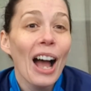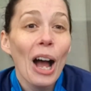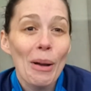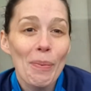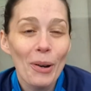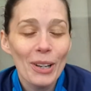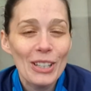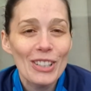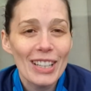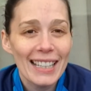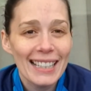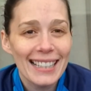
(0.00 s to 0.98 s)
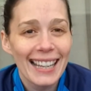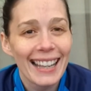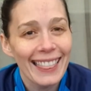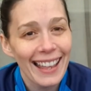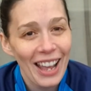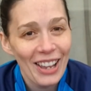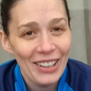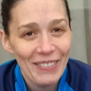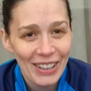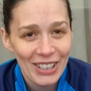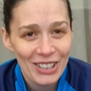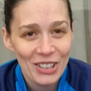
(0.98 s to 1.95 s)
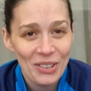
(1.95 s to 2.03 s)
Apologies that I only
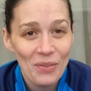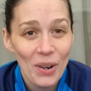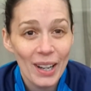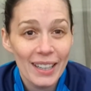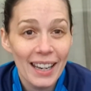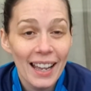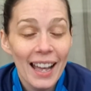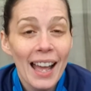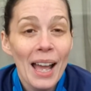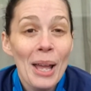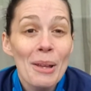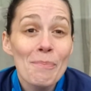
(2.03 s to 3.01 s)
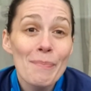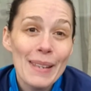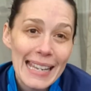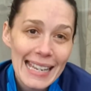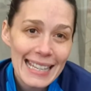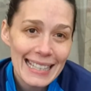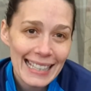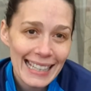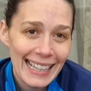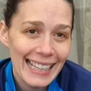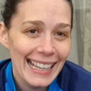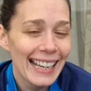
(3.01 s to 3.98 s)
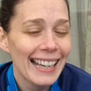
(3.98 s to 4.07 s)
managed to do one
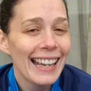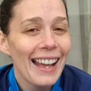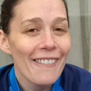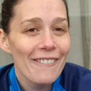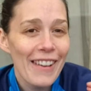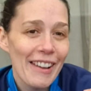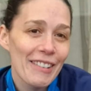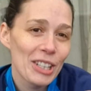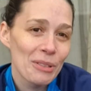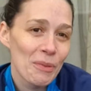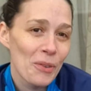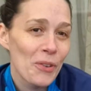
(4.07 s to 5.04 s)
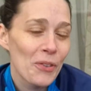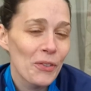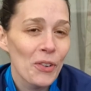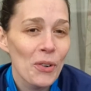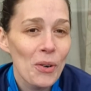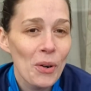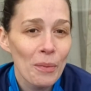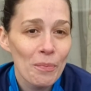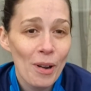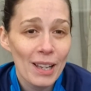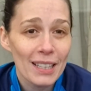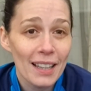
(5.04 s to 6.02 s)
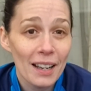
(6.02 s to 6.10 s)
measly, very small full
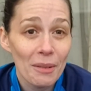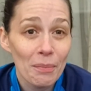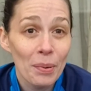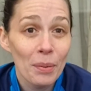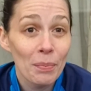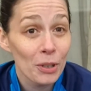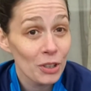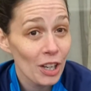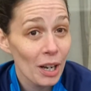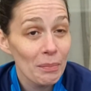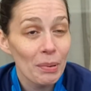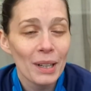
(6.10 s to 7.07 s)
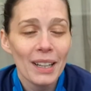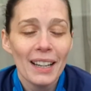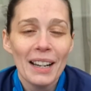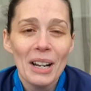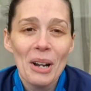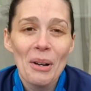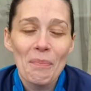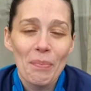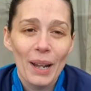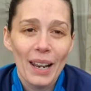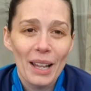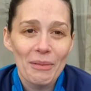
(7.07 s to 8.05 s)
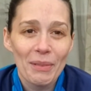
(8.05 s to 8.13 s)
press up, push up,
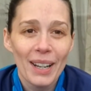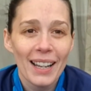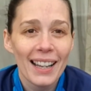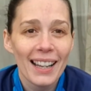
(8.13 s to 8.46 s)
but